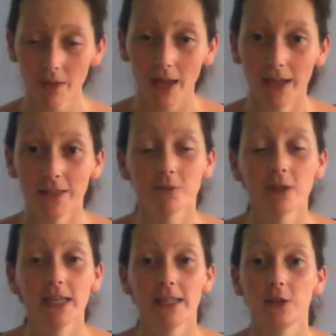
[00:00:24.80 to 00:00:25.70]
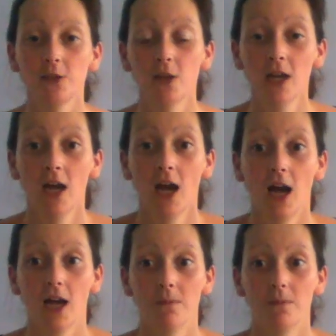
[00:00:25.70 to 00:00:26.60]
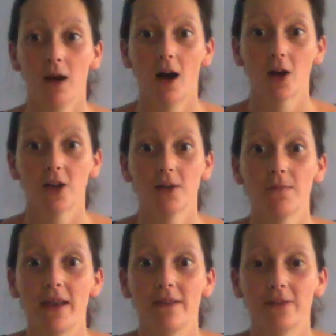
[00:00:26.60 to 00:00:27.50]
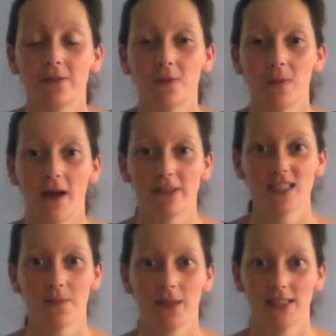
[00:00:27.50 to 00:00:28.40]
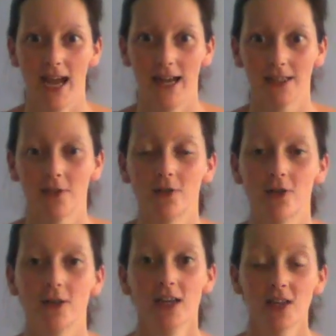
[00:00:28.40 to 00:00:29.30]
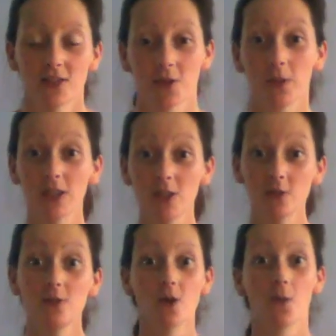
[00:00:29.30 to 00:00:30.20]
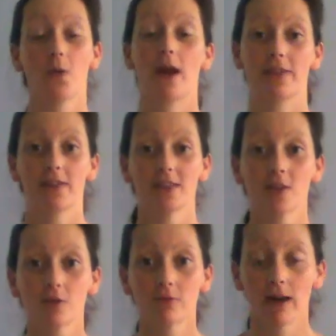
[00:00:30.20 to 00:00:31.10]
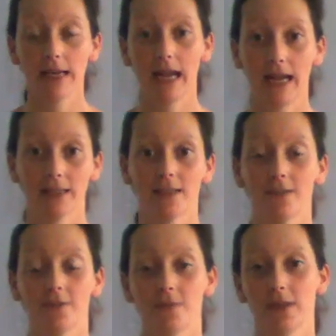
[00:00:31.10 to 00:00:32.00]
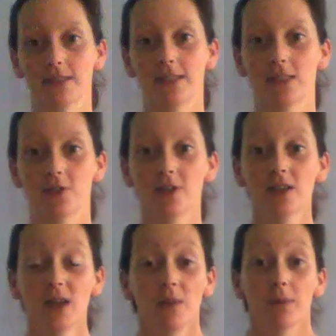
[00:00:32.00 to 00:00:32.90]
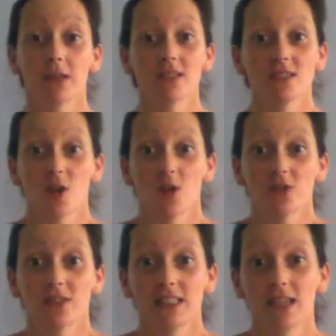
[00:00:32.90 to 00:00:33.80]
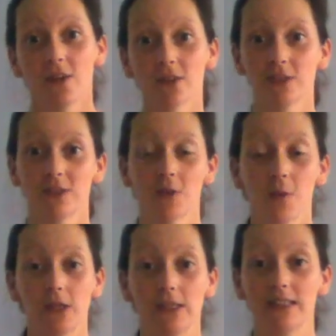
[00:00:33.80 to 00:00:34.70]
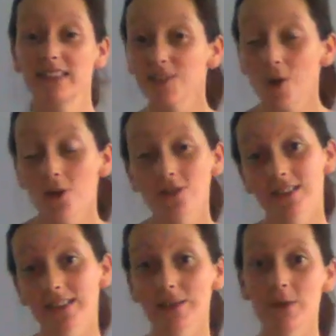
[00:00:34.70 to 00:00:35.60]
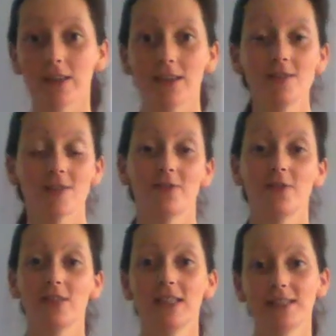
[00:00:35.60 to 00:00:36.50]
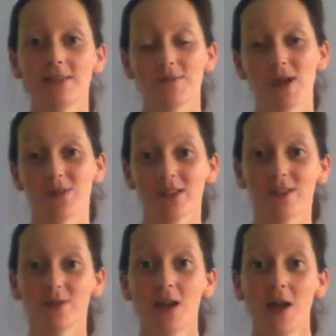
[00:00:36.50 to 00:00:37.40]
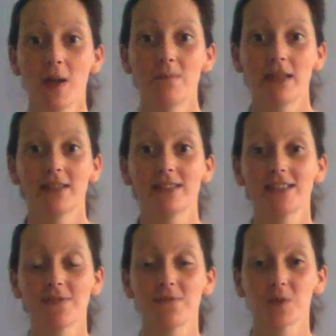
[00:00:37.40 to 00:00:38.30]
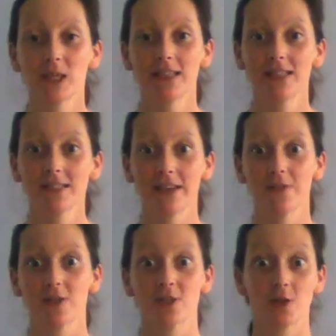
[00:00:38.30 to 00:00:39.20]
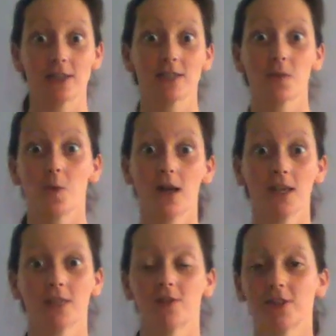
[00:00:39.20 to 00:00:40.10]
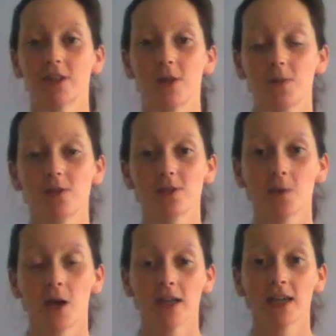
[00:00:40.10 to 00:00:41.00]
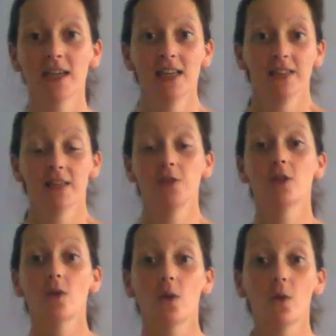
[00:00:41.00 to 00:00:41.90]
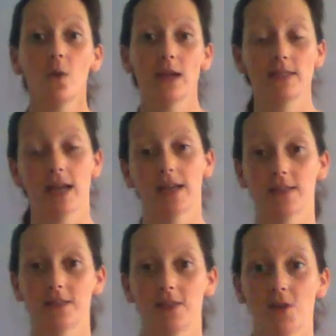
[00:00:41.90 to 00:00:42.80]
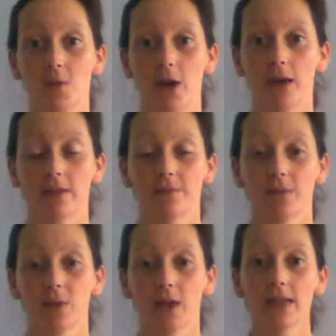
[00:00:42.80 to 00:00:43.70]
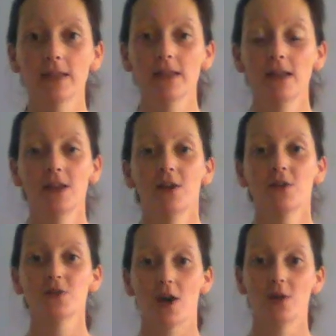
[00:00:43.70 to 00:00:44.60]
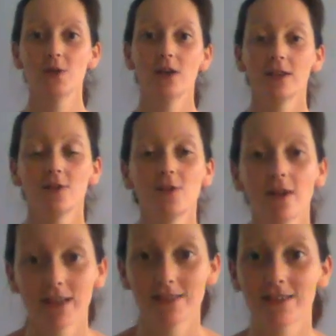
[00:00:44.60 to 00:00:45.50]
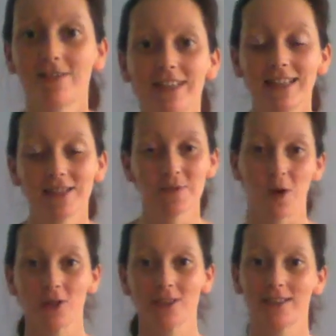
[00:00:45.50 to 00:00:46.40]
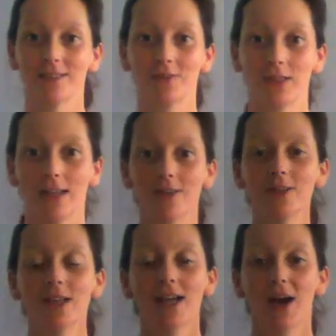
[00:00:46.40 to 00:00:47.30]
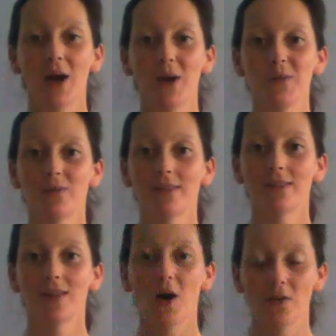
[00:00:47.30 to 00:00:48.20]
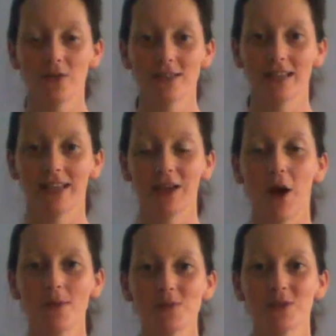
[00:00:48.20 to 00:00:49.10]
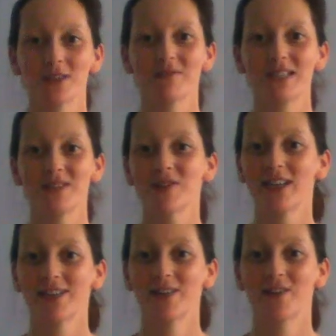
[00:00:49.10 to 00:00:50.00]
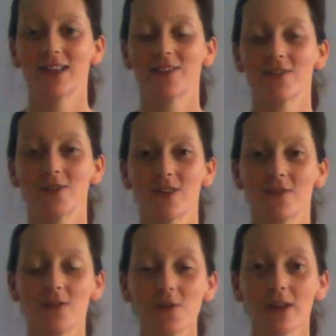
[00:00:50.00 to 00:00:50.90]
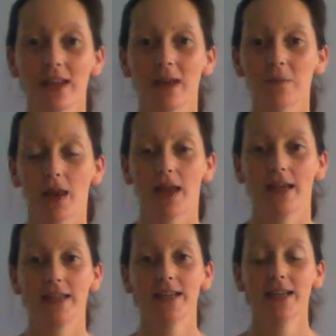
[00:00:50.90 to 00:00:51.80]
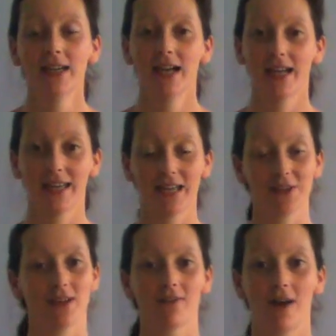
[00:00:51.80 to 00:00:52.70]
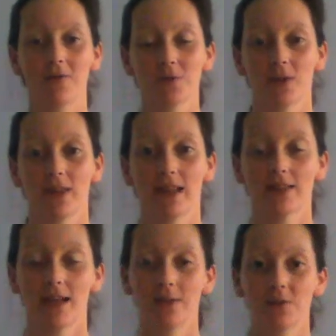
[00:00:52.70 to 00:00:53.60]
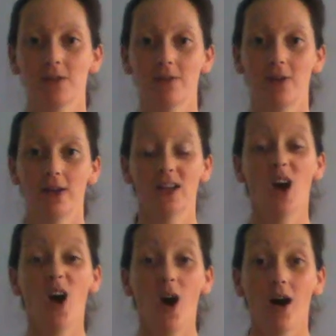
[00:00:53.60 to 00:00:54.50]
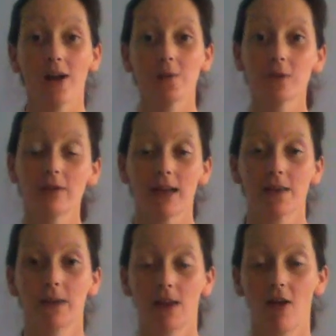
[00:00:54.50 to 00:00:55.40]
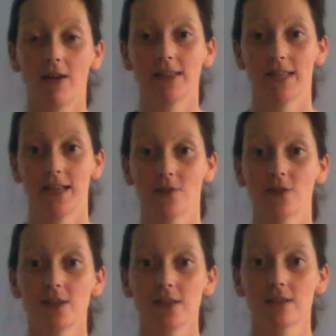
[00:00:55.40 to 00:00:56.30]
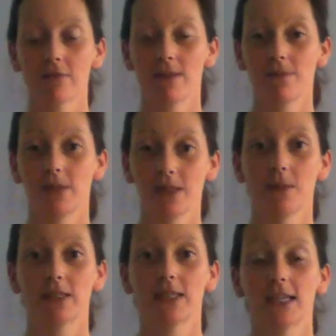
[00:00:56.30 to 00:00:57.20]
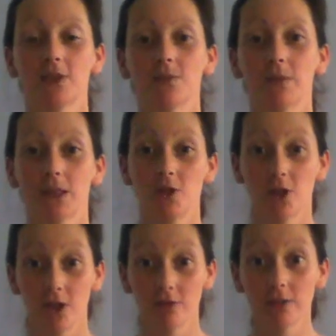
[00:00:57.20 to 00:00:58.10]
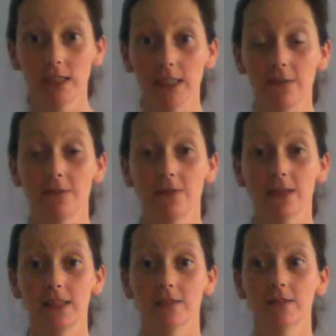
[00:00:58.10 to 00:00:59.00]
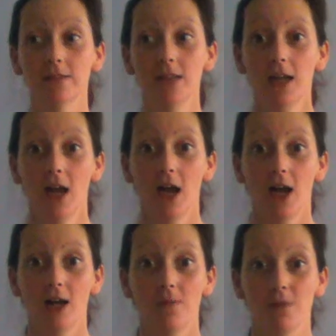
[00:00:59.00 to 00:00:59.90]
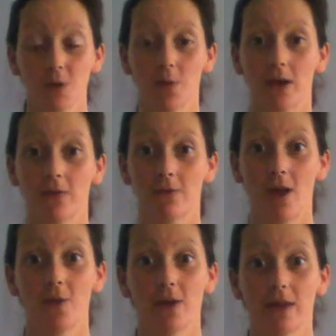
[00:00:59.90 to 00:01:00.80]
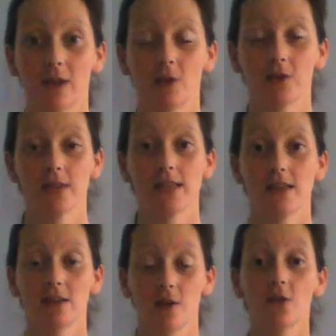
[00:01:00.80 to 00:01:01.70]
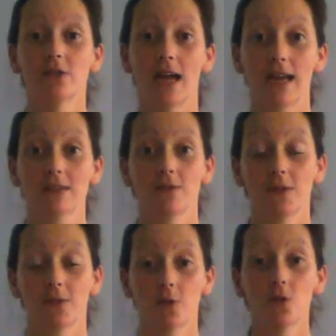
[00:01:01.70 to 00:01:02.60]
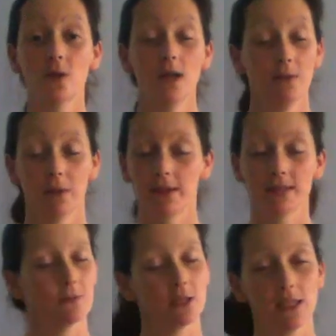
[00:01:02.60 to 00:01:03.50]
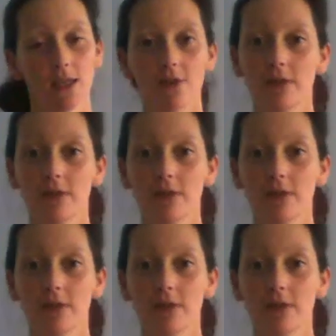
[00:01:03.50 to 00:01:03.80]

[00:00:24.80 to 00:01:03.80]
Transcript: And if really you are going to benefit from having something to anchor on. So we use your breath as a great anchor for meditation because it's constantly going on in your body. It's constantly with you. So if you needed a moment of meditative breathing, say if you're stressed at work or on a commute to work, then you can always anchor to your breath. Okay? So you don't necessarily need to watch this video. Obviously, I'm just going to be talking your way through. So if you want to hit play and get yourself comfortable, then that's absolutely fine. I would recommend lying down to do this meditation because you can really feel your breath flowing with the contact of the floor. But there's absolutely no